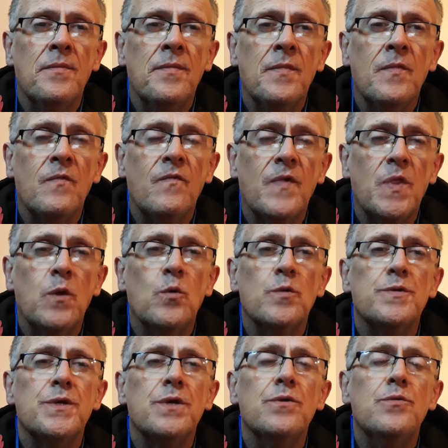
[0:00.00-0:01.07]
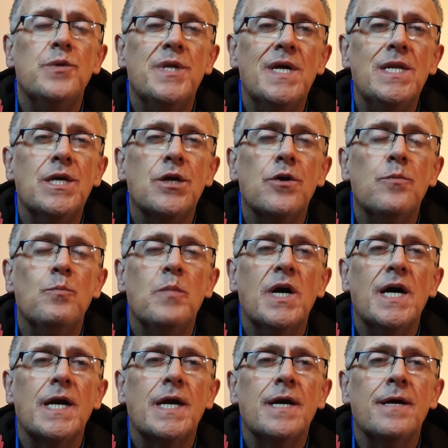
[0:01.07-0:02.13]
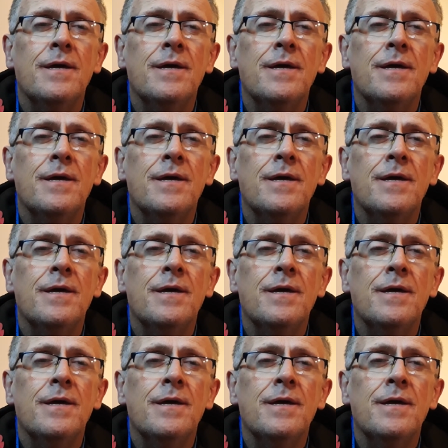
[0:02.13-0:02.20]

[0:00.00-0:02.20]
For those who did come back,